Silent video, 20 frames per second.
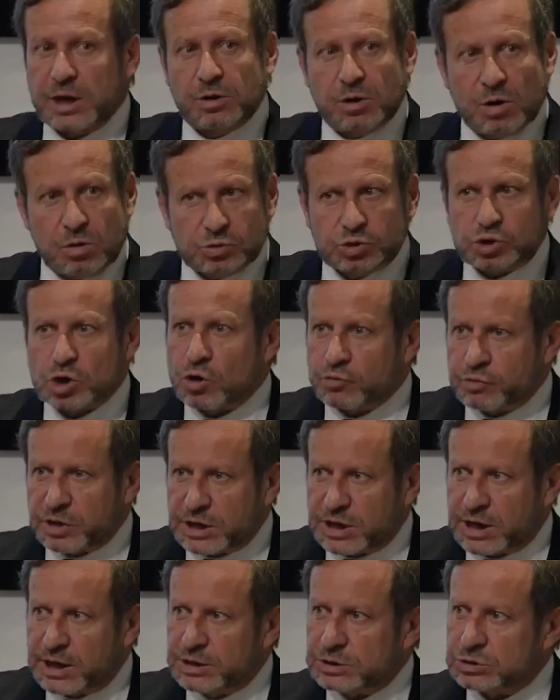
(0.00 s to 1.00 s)
cyclones,
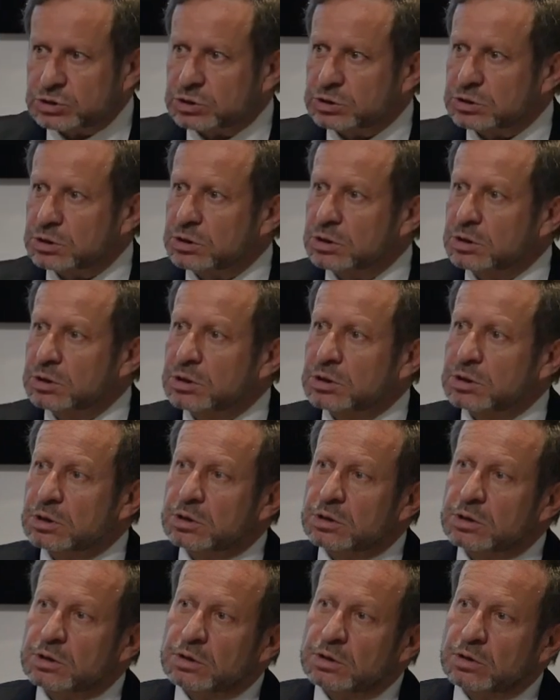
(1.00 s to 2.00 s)
hurricanes,
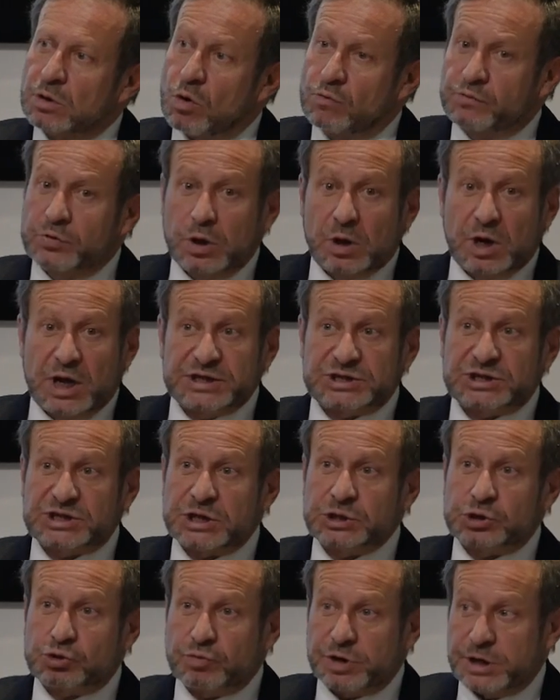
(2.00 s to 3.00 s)
over the last
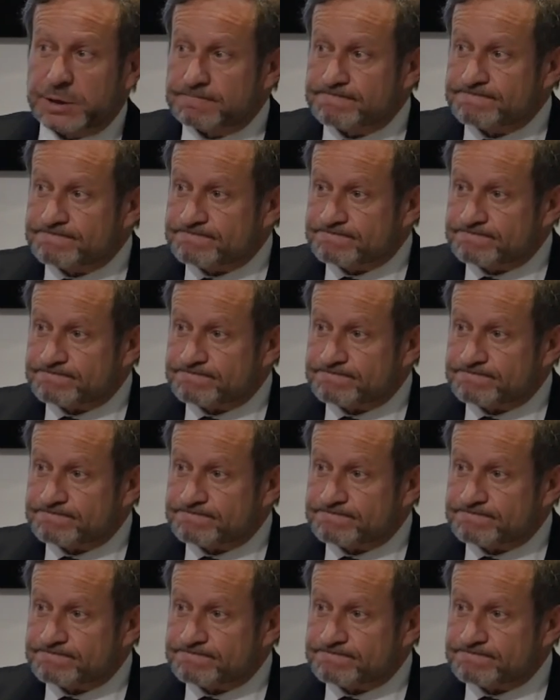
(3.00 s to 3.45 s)
century.